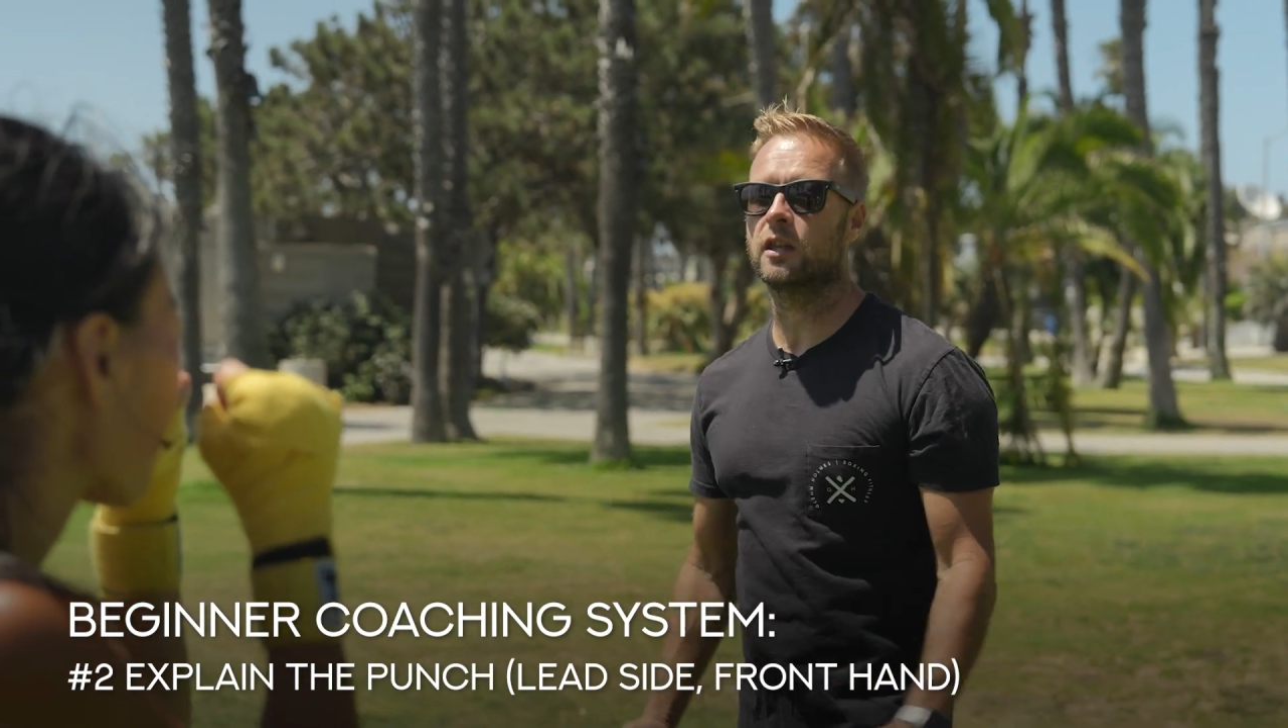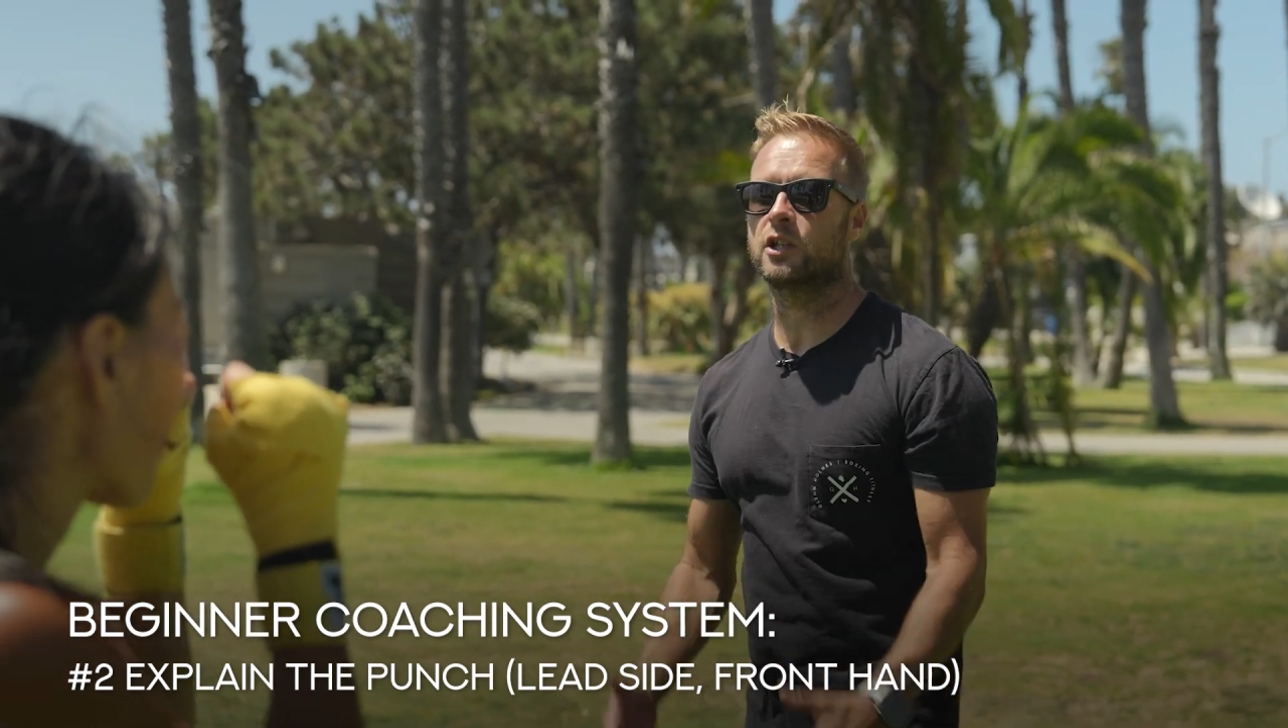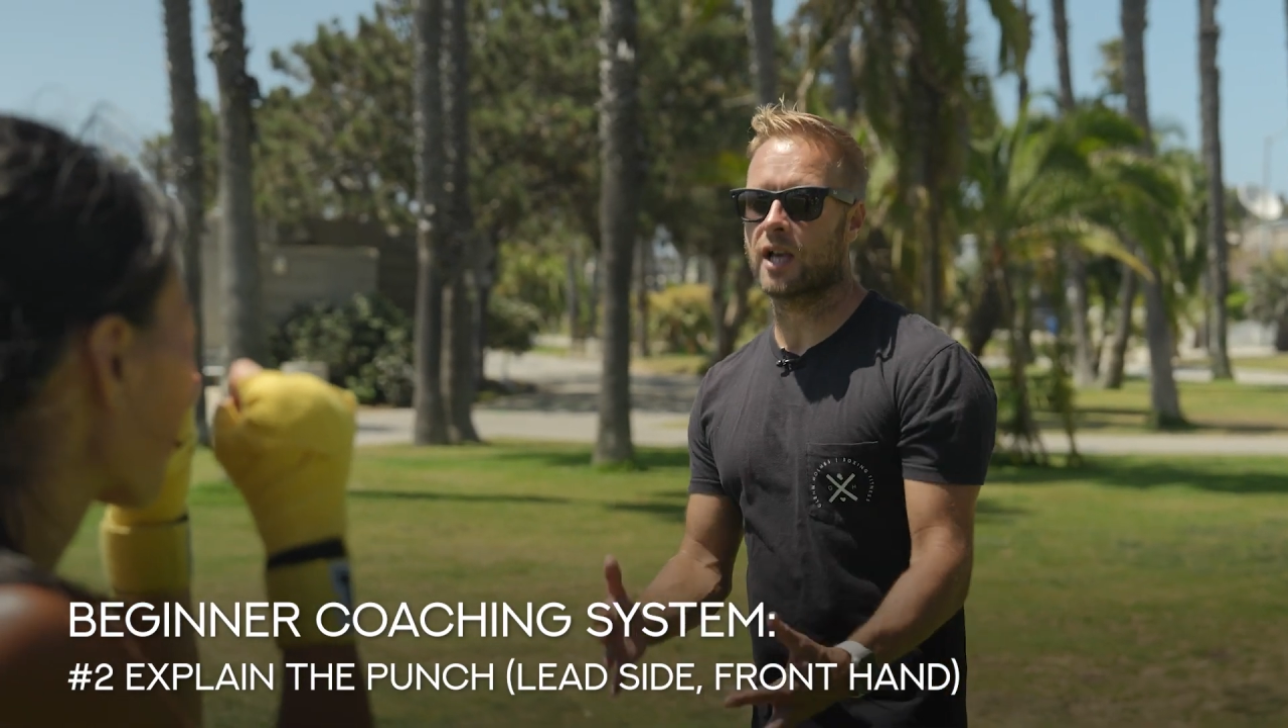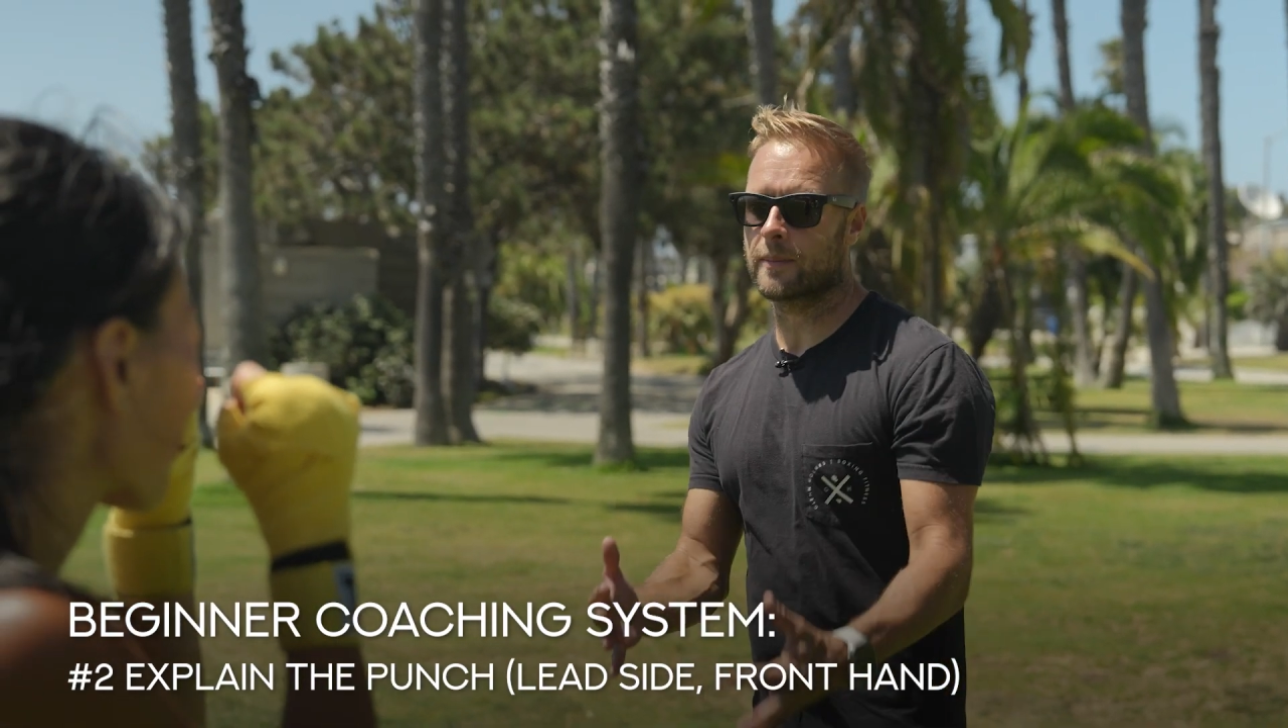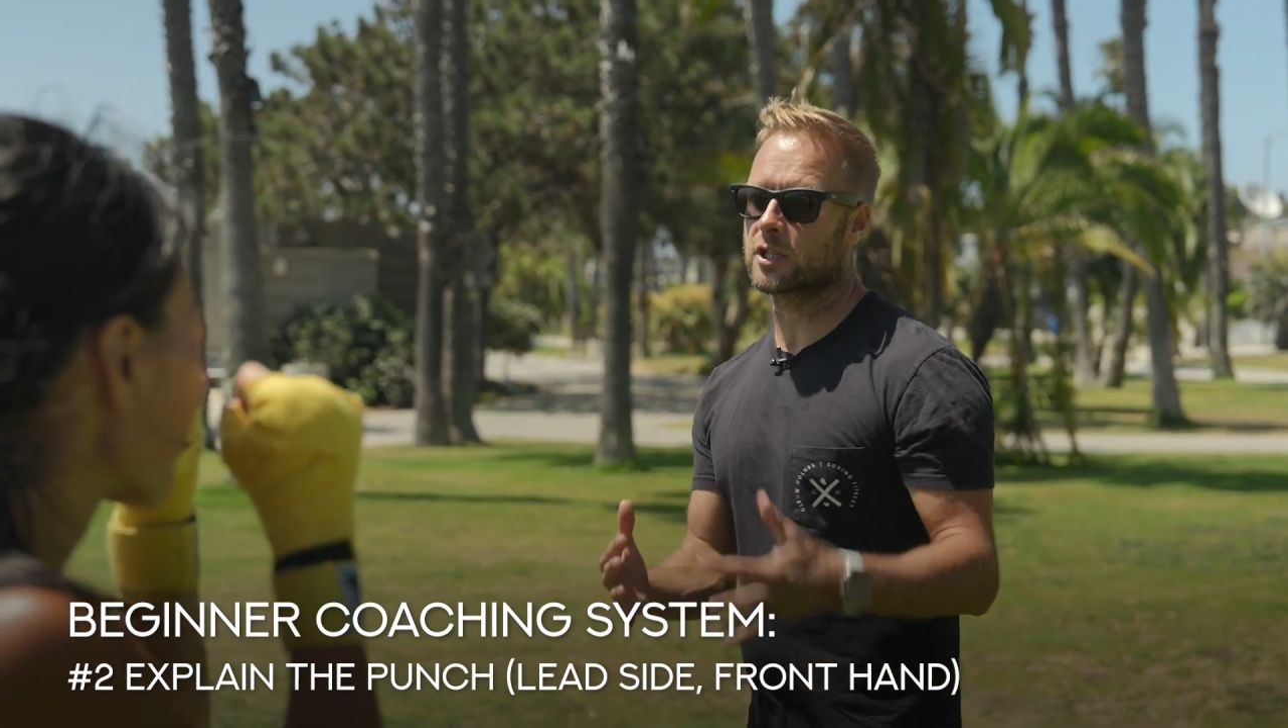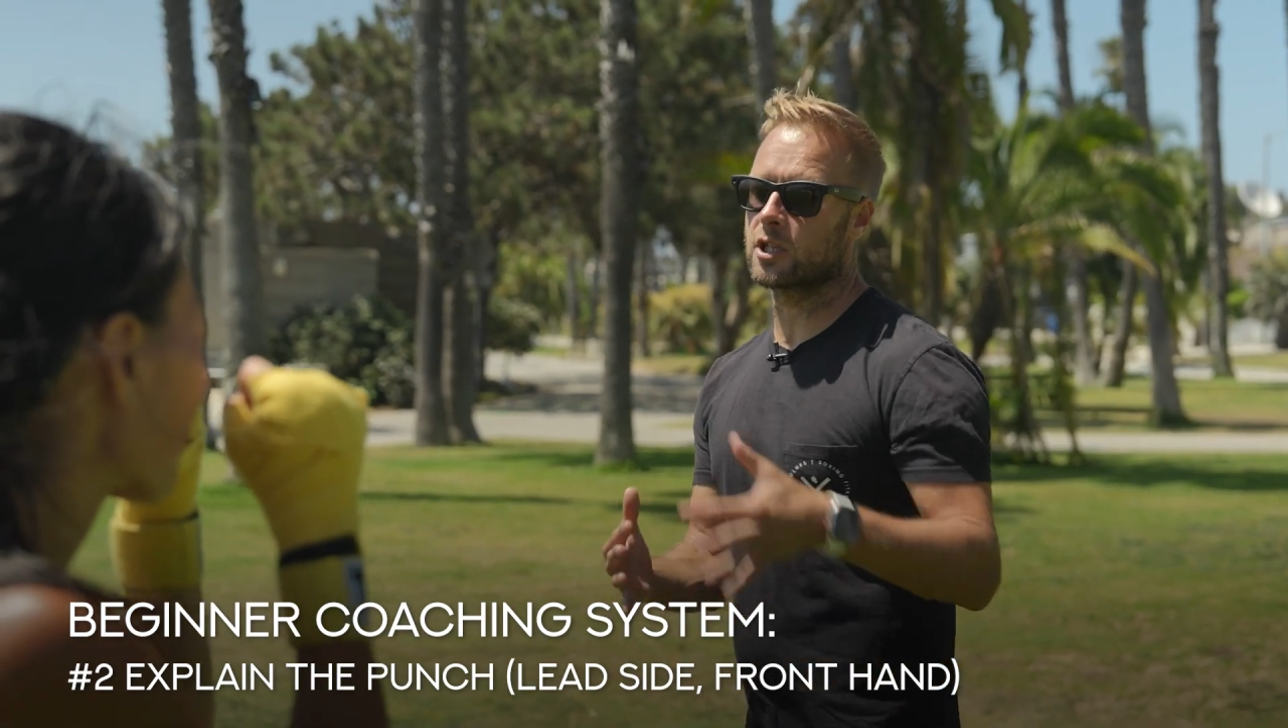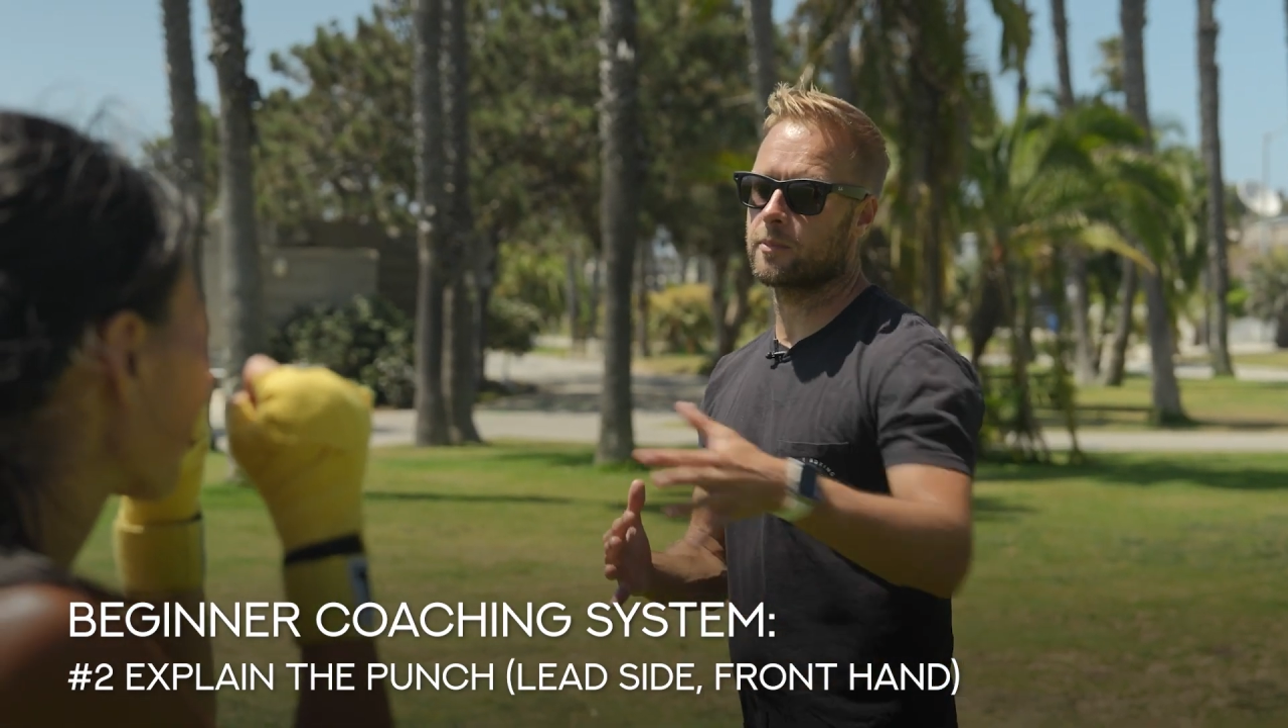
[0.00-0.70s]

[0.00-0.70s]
the jab is going